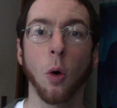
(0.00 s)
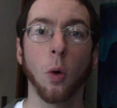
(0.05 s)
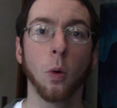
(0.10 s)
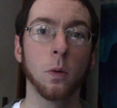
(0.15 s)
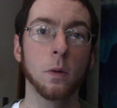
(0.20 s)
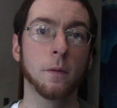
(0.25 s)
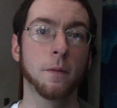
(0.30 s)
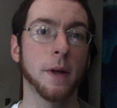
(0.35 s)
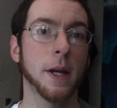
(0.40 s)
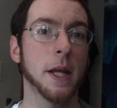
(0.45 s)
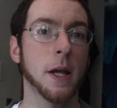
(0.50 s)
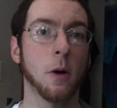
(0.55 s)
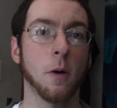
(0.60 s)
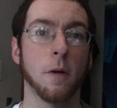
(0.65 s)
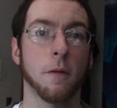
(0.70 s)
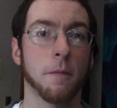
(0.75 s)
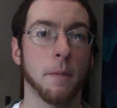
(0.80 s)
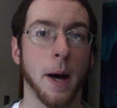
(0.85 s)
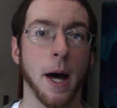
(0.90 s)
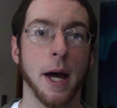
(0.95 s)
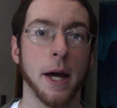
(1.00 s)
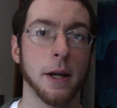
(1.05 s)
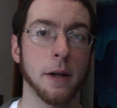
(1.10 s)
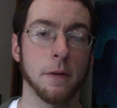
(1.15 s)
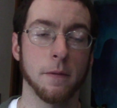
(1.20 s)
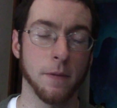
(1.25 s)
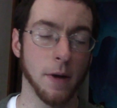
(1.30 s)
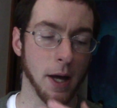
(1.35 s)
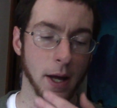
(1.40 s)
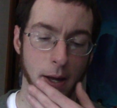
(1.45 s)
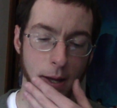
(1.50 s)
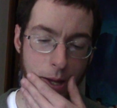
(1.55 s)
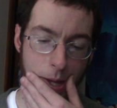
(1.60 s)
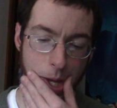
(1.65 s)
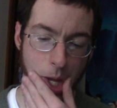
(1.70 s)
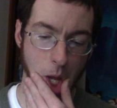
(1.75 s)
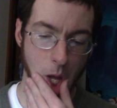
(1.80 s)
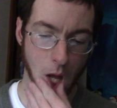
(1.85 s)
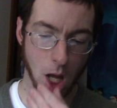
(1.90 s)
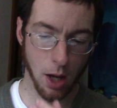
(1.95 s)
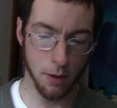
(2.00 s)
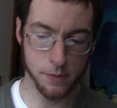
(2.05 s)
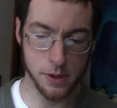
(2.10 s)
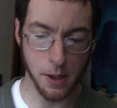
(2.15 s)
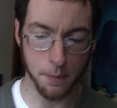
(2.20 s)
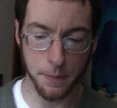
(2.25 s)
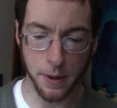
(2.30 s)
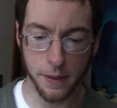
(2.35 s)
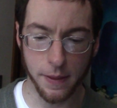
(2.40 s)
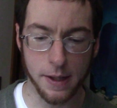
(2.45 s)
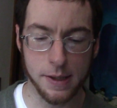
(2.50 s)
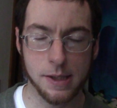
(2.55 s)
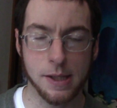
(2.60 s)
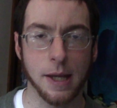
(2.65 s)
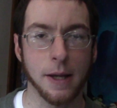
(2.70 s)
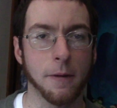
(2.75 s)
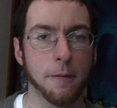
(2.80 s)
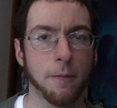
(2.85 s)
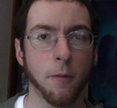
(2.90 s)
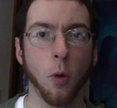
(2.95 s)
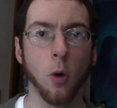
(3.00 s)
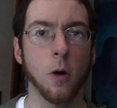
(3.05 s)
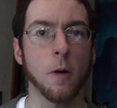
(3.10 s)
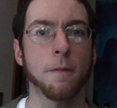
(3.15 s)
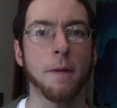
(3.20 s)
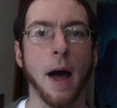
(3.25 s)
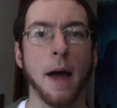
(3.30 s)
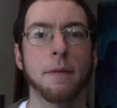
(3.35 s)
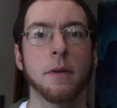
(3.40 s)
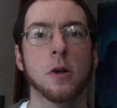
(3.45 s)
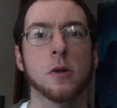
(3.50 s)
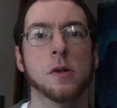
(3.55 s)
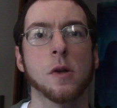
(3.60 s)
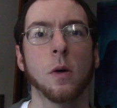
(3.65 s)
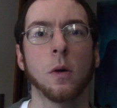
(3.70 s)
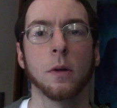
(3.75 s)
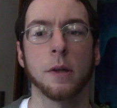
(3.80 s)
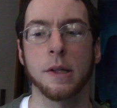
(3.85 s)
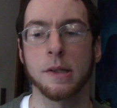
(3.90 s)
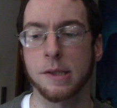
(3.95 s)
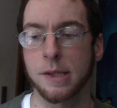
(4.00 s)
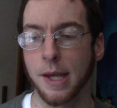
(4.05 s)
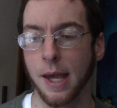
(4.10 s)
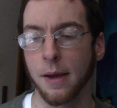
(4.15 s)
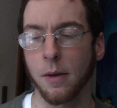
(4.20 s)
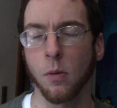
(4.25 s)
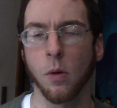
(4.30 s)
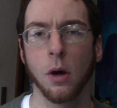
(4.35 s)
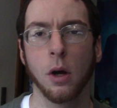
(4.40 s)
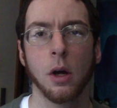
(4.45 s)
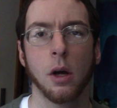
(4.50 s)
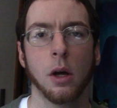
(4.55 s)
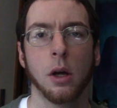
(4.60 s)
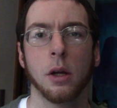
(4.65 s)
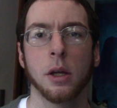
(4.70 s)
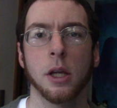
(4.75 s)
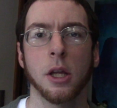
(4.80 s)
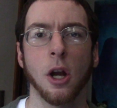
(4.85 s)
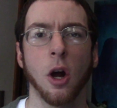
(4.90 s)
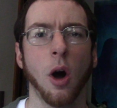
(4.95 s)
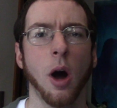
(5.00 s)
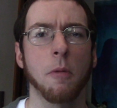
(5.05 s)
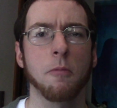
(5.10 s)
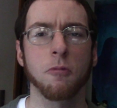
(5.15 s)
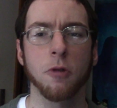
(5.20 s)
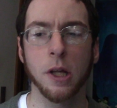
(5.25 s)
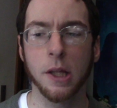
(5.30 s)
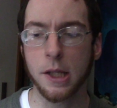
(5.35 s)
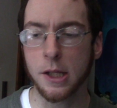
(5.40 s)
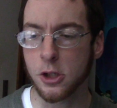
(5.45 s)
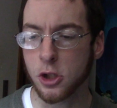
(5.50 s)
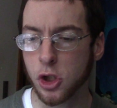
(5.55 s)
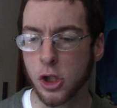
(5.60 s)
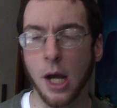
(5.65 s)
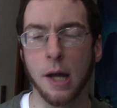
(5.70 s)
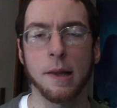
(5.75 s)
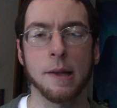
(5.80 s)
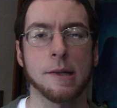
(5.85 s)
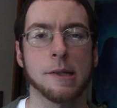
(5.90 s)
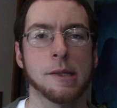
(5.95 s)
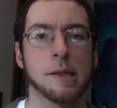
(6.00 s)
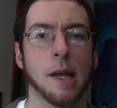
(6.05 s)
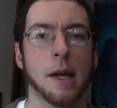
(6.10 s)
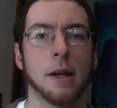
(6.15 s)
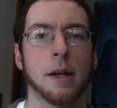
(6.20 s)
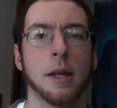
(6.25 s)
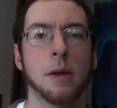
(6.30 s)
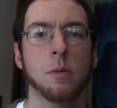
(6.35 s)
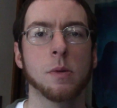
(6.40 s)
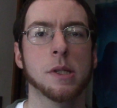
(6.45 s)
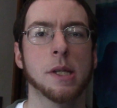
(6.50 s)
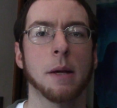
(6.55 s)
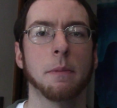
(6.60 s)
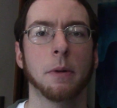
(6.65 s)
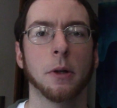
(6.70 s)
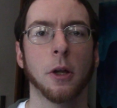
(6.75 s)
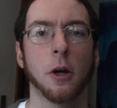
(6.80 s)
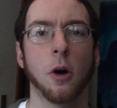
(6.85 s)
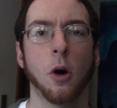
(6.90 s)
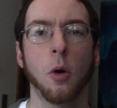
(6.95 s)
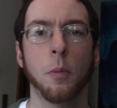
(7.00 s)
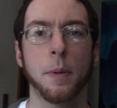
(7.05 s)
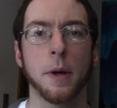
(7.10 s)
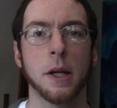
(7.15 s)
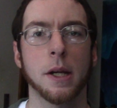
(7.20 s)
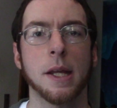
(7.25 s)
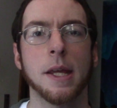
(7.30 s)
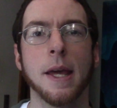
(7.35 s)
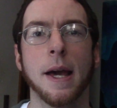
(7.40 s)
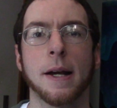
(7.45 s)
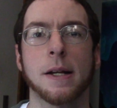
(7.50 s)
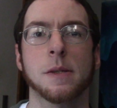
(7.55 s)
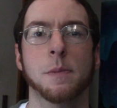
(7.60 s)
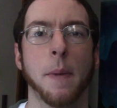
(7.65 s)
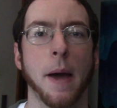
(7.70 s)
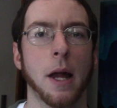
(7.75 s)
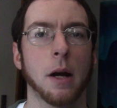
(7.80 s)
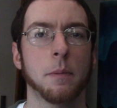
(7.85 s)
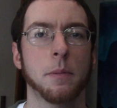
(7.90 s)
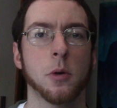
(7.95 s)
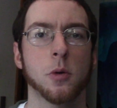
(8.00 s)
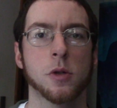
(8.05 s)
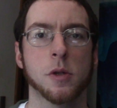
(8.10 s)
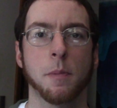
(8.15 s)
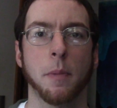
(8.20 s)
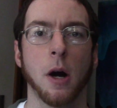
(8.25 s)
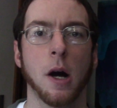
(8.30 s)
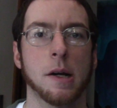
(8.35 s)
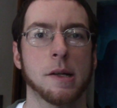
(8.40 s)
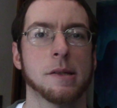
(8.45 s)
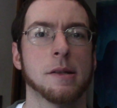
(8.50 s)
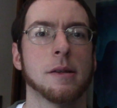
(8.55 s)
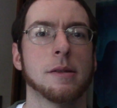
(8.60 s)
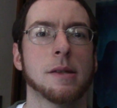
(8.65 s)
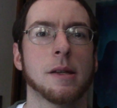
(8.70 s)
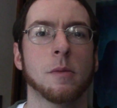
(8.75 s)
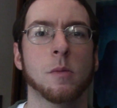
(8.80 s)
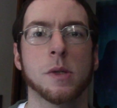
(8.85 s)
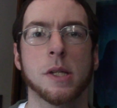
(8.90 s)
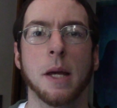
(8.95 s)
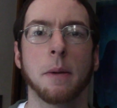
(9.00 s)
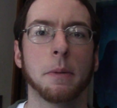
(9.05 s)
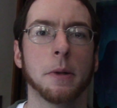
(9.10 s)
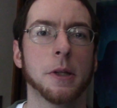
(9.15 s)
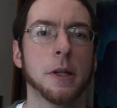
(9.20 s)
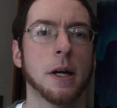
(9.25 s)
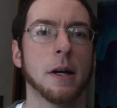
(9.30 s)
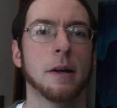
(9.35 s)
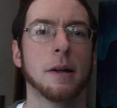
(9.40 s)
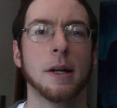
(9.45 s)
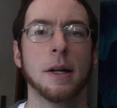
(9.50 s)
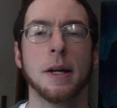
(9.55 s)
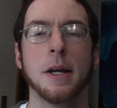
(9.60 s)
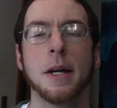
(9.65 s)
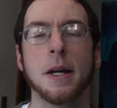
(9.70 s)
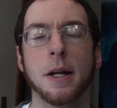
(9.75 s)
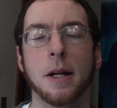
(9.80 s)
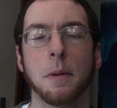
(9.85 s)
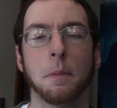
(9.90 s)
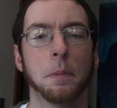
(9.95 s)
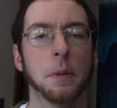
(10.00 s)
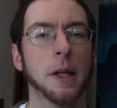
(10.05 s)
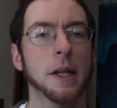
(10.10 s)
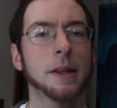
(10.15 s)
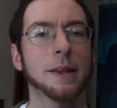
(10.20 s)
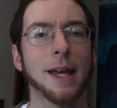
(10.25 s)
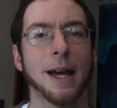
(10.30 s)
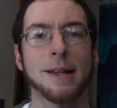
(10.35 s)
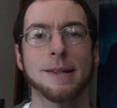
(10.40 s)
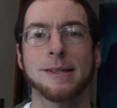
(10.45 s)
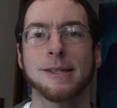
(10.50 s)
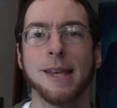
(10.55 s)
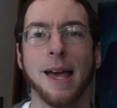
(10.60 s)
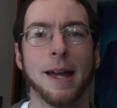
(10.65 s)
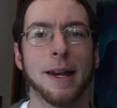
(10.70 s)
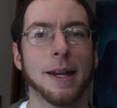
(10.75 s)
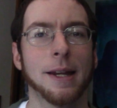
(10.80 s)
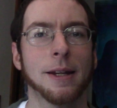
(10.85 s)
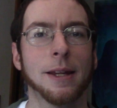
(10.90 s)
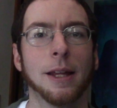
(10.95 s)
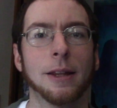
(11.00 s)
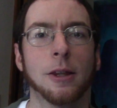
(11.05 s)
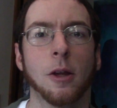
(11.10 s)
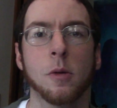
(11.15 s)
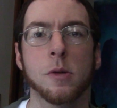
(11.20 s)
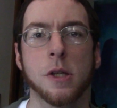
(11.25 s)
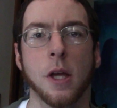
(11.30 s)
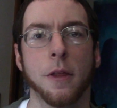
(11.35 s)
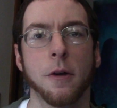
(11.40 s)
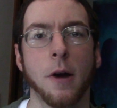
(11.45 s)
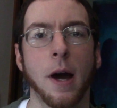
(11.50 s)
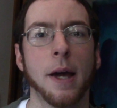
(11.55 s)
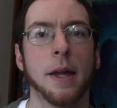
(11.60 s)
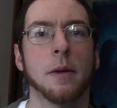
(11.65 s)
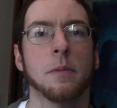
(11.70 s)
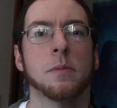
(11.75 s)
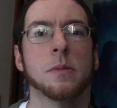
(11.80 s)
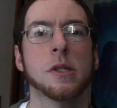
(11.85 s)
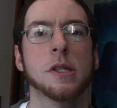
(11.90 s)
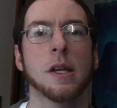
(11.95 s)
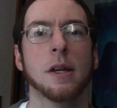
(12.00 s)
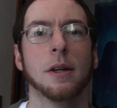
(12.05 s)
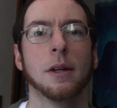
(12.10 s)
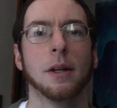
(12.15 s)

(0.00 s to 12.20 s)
old video of mine of something that's like 4 or 5 years old and say, you know, I'm really jealous that he was able to open EX Battle Boost boxes and was able to complete that set and get those other items.